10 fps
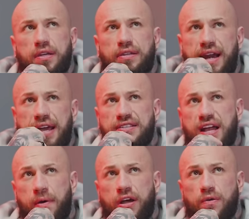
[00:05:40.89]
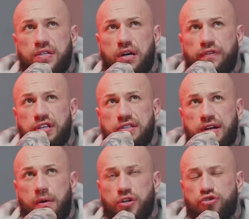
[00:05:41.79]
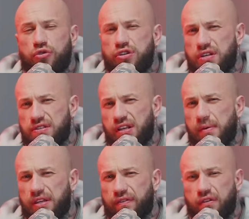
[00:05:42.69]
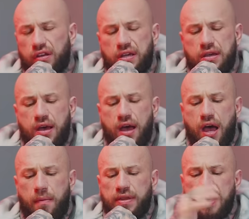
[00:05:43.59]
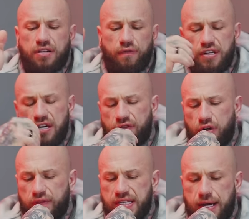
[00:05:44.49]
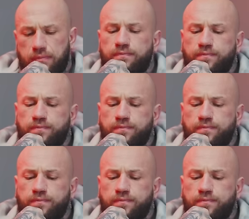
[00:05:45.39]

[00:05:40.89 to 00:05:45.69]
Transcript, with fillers: the next time I go into an off season, I will structure this a little bit differently. Uh, but that's a conversation for another time.